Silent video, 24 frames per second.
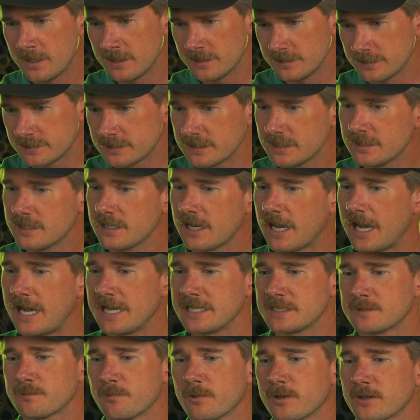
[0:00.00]
You see the
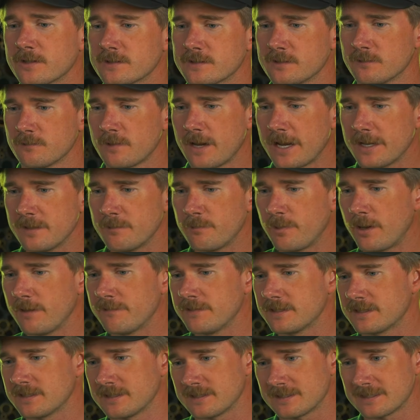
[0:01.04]
icebergs, and right above
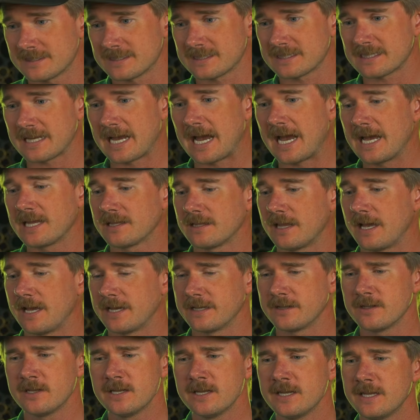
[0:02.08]
it, the
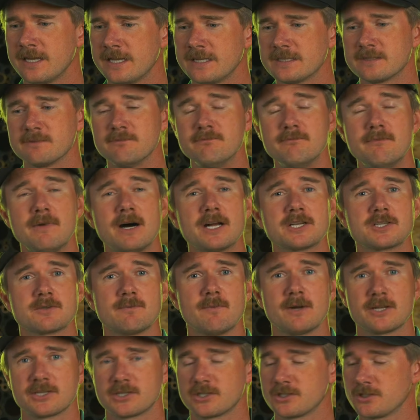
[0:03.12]
skyline is much,
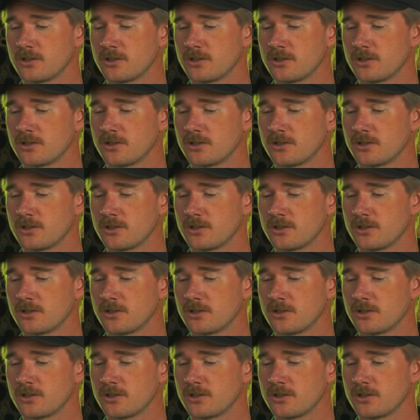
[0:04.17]
much